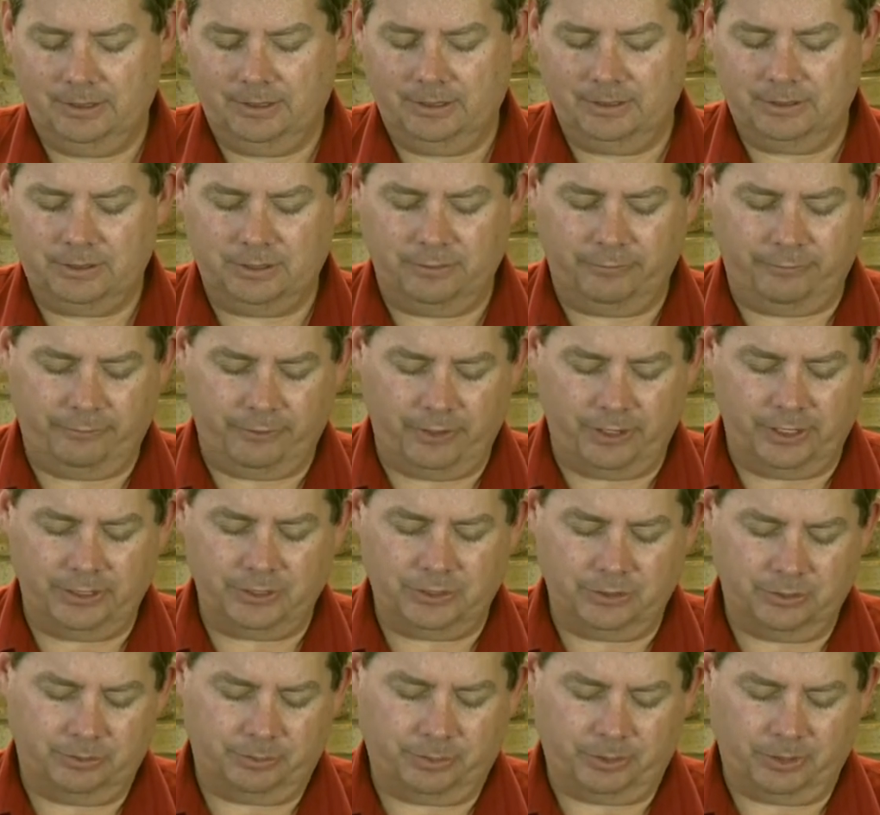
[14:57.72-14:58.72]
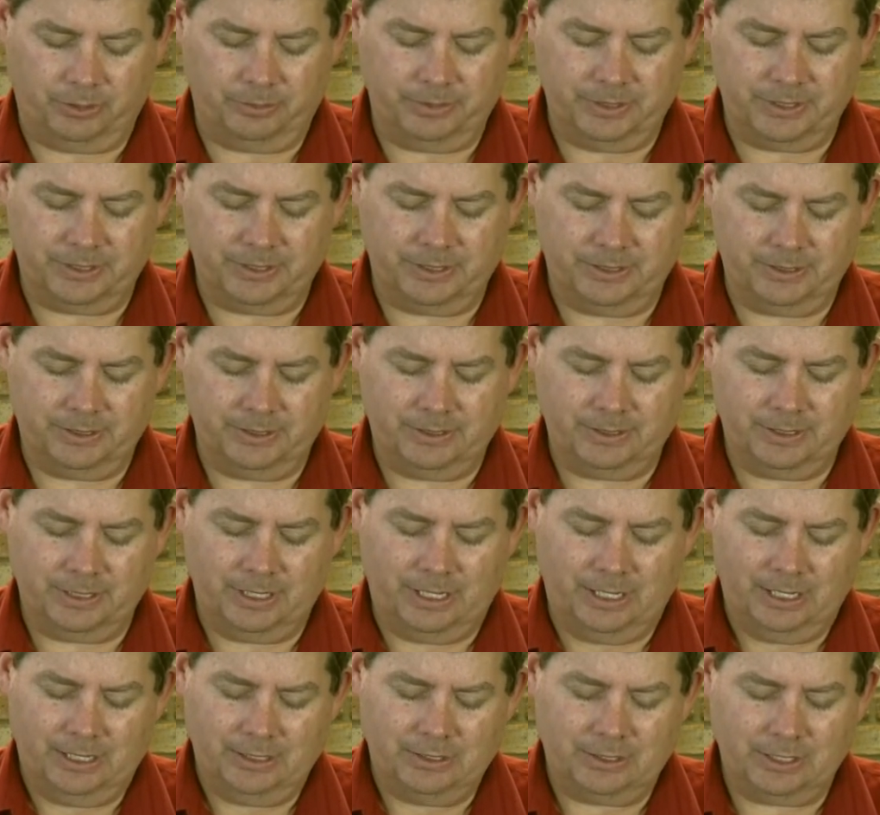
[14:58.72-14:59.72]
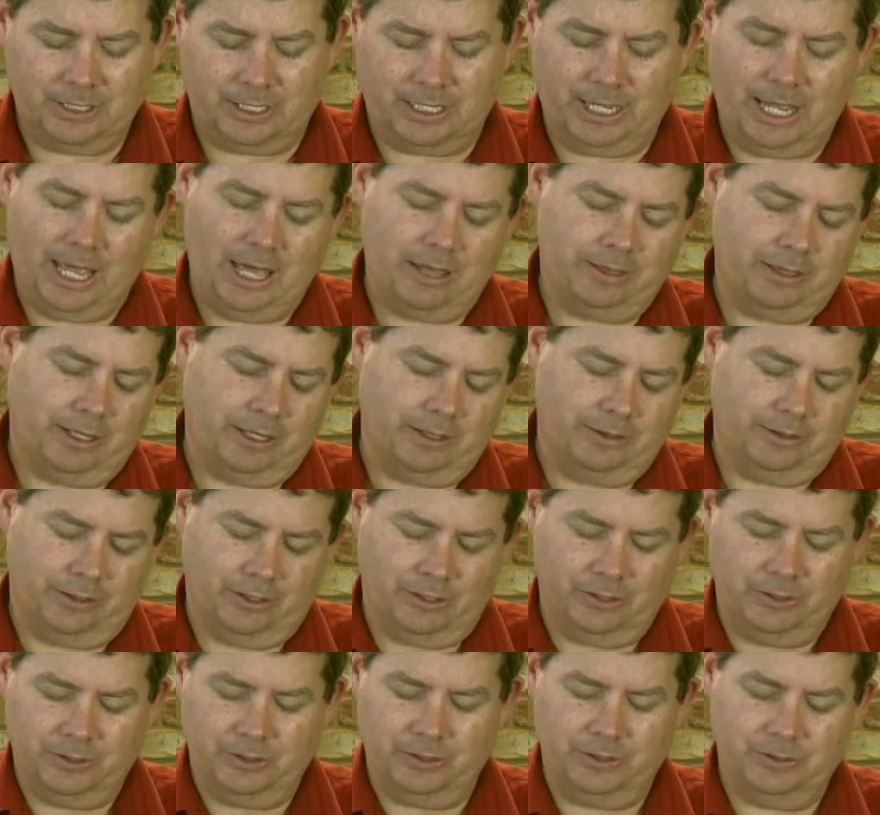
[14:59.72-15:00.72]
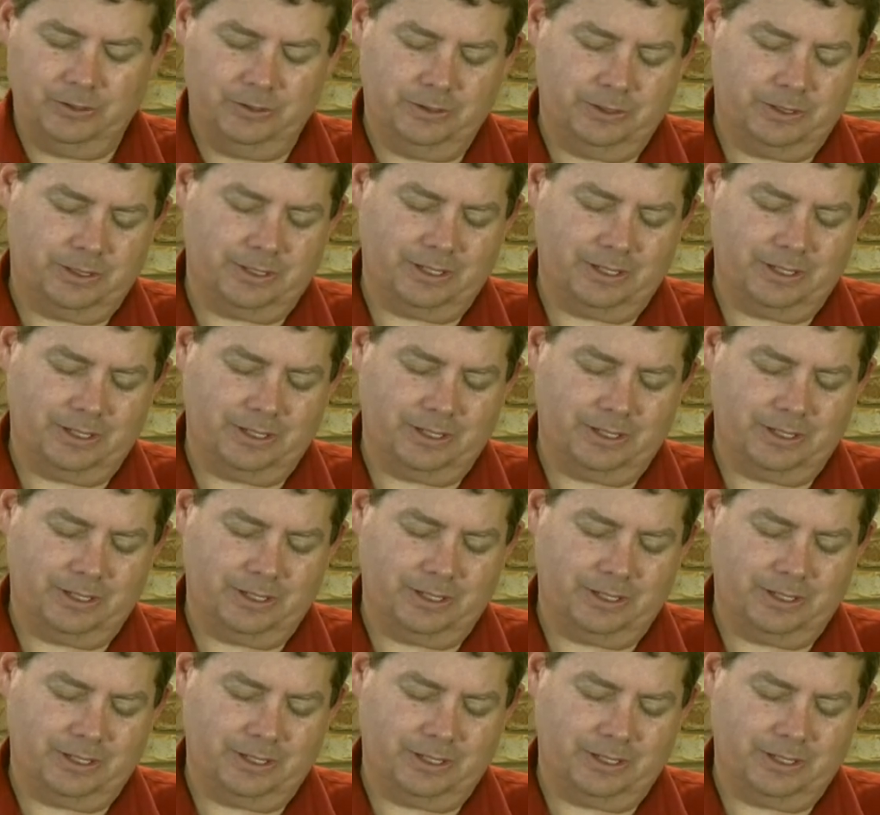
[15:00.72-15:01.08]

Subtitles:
to find your promises, to gather those